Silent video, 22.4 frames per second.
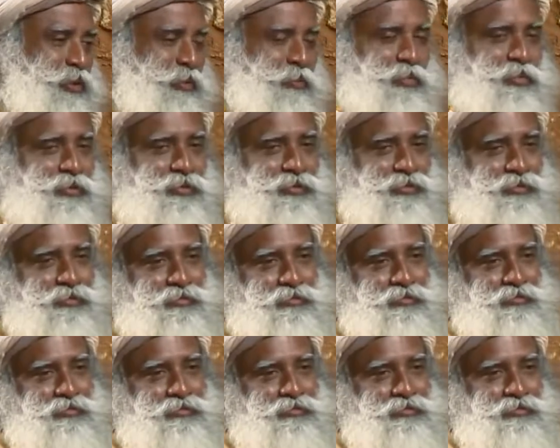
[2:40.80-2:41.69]
up,
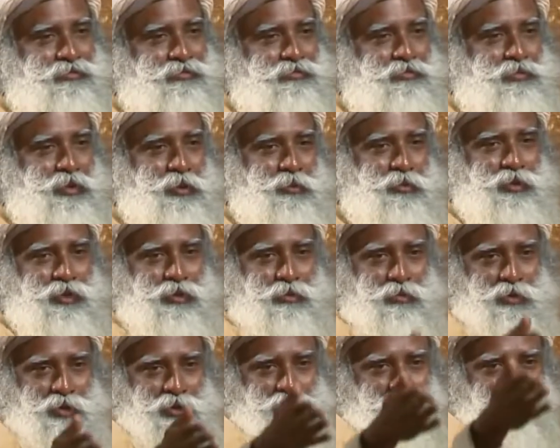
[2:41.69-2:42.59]
people
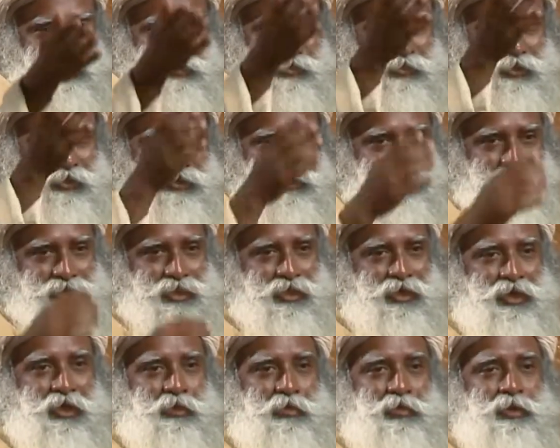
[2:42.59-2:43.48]
among you will
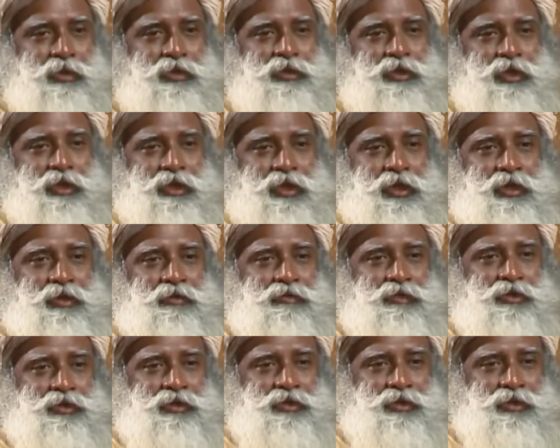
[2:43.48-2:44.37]
stand up and take care
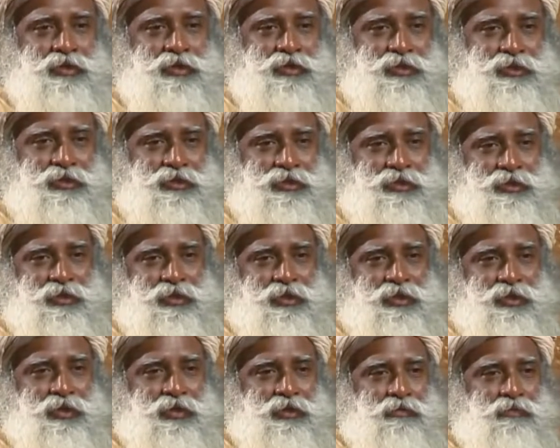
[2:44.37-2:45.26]
of these
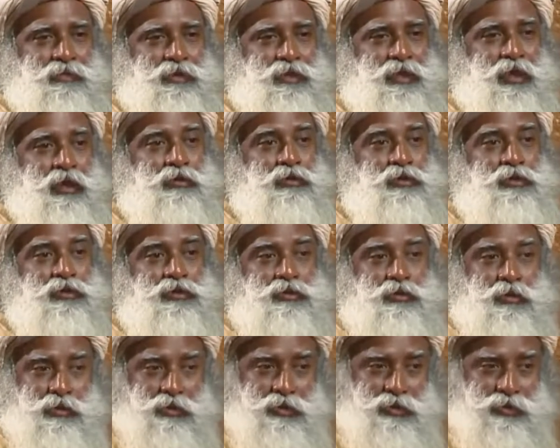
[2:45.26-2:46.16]
things without
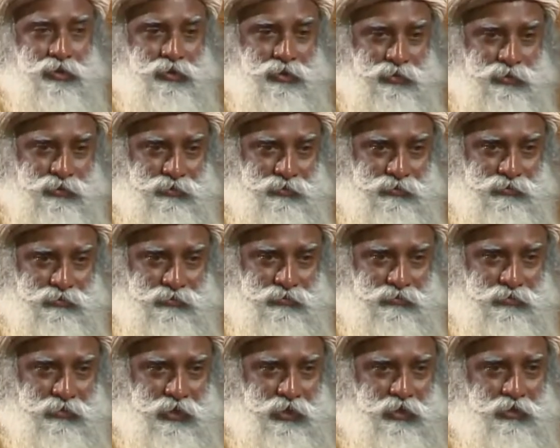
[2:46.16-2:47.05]
distortion,
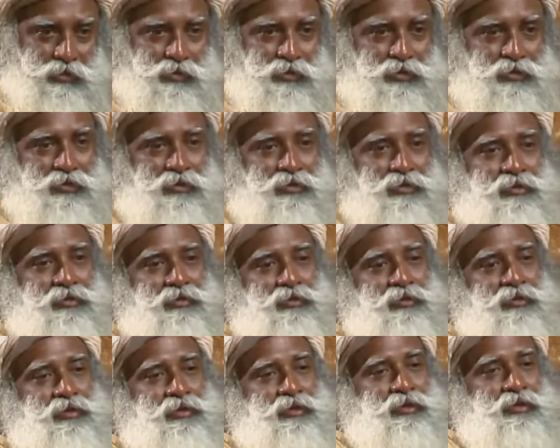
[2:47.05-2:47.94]

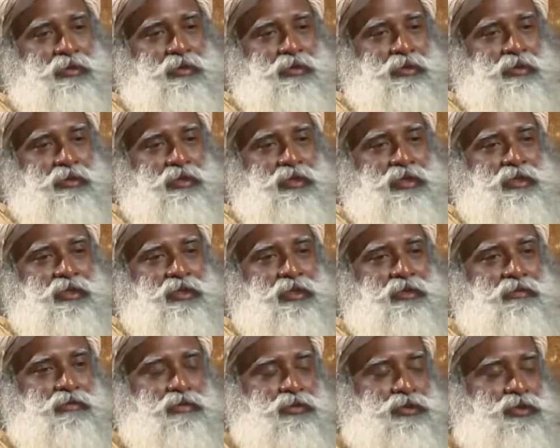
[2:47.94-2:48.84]
because this
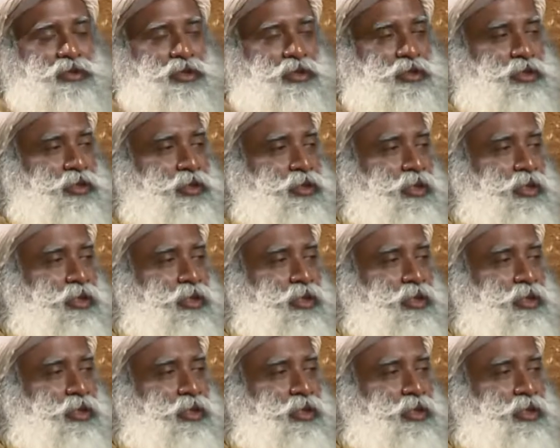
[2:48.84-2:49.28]
infrastructure